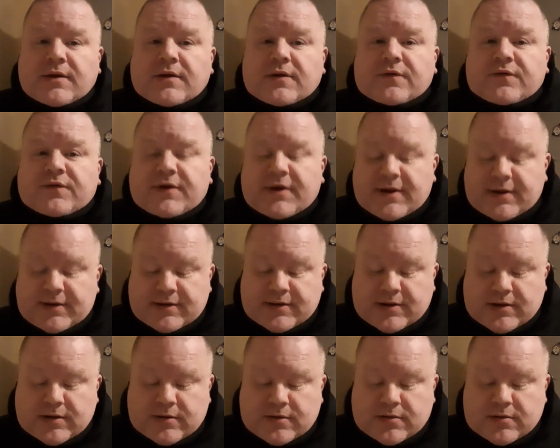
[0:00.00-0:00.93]
saying
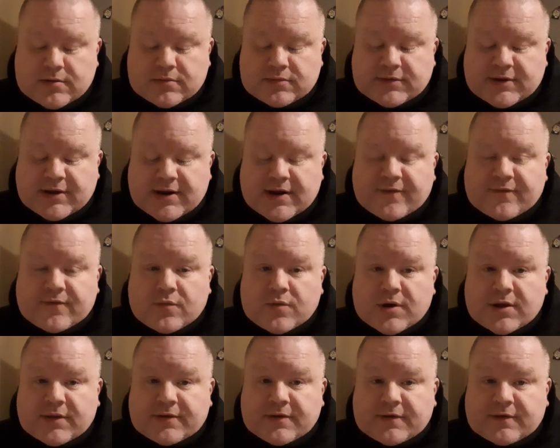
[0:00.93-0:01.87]
that they never
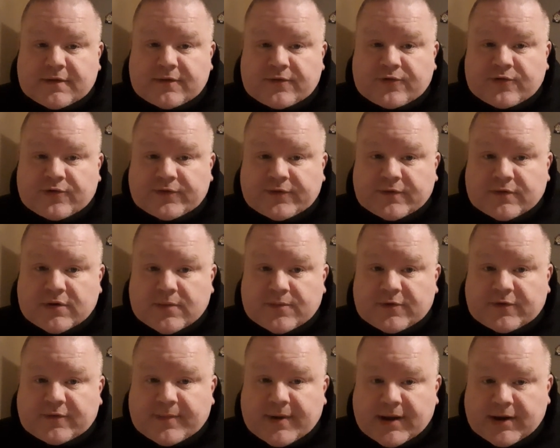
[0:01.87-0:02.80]
wanted Joseph
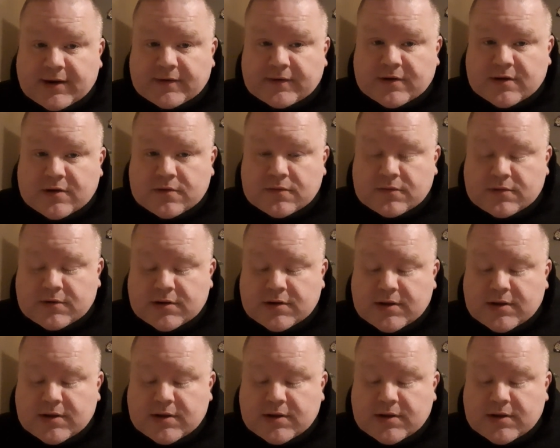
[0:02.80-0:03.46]
Cummins back in town,